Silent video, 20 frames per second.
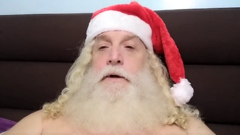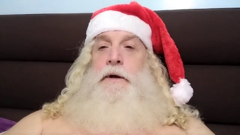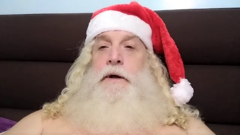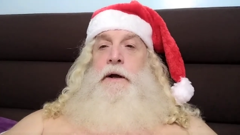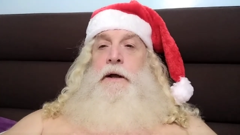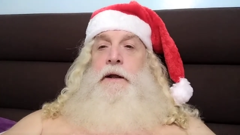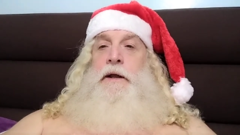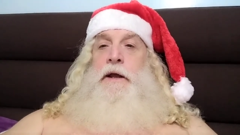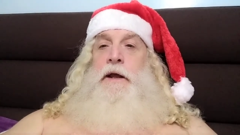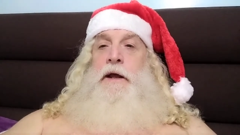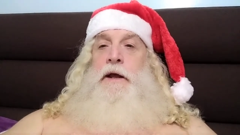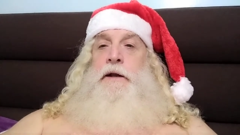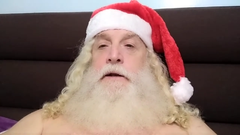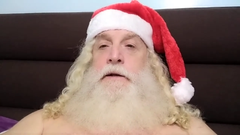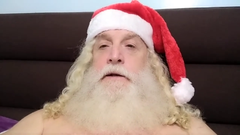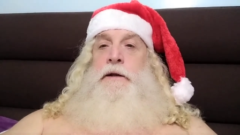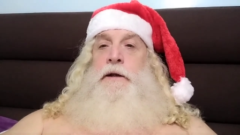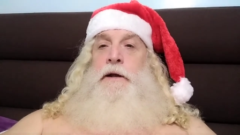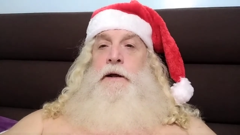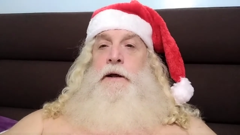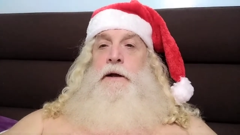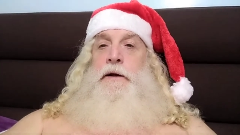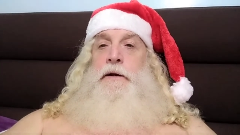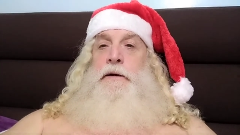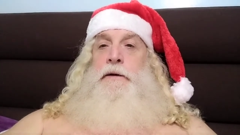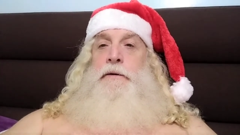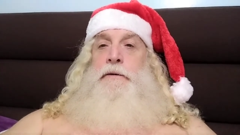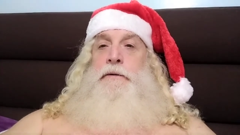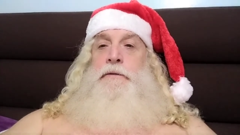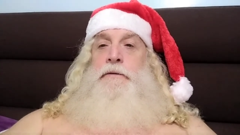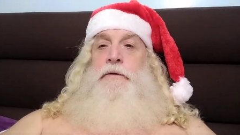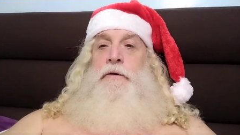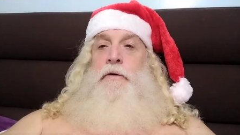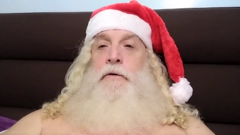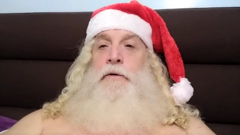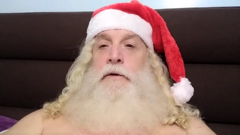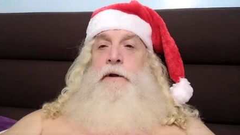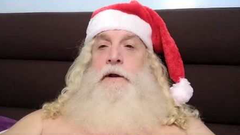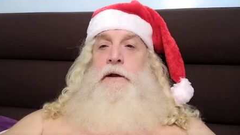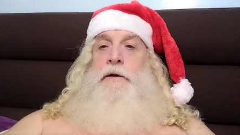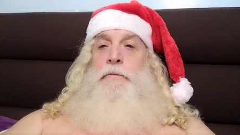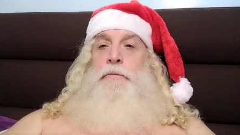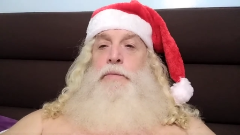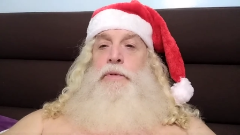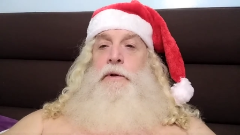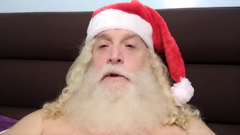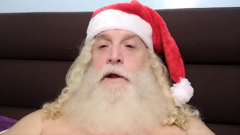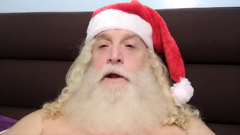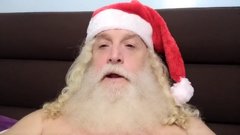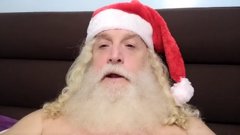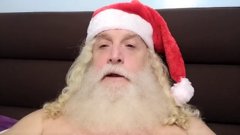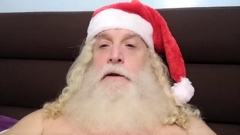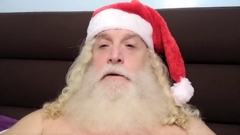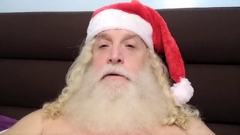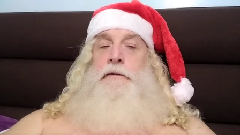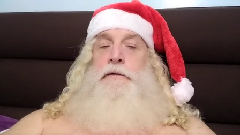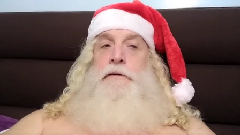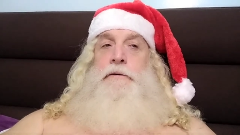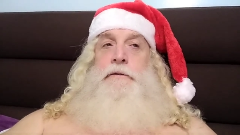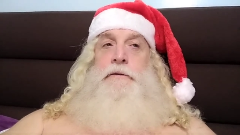I can't uh, totally complain.